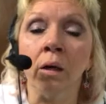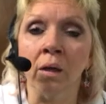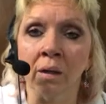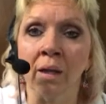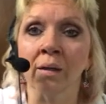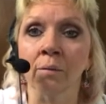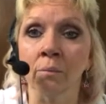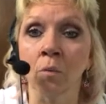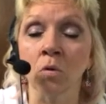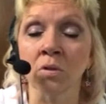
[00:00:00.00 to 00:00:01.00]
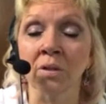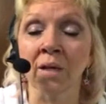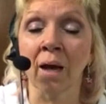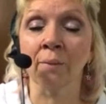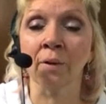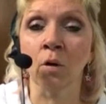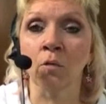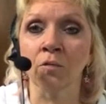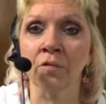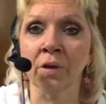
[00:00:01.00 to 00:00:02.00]
a lot of most of the time they
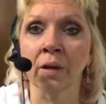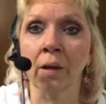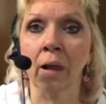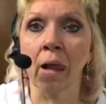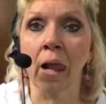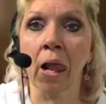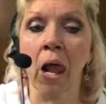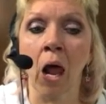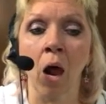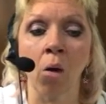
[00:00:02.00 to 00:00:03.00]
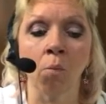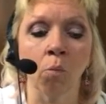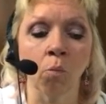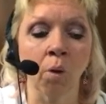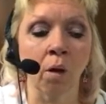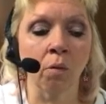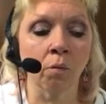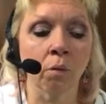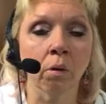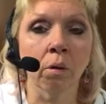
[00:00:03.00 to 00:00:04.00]
don't fit um,
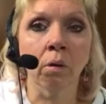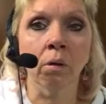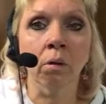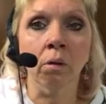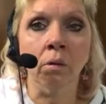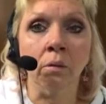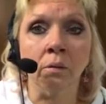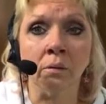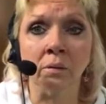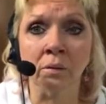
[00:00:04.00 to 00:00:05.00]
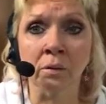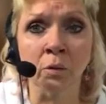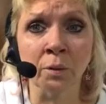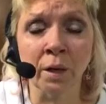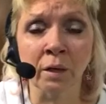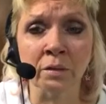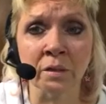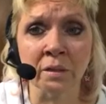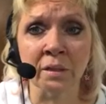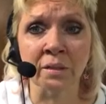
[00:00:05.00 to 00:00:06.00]
well Lou Gehrig's
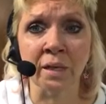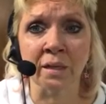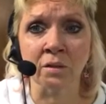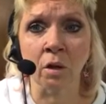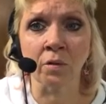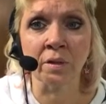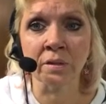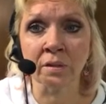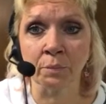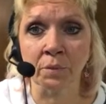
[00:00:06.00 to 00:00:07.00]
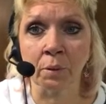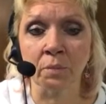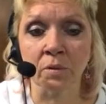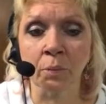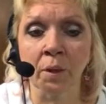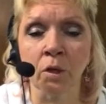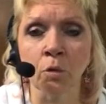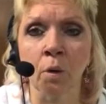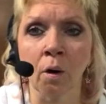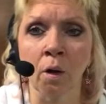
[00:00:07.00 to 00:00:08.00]
disease has all these symptoms but
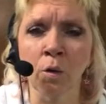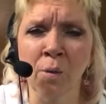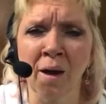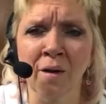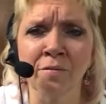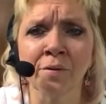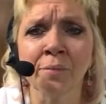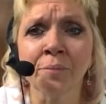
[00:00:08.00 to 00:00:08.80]
you are you have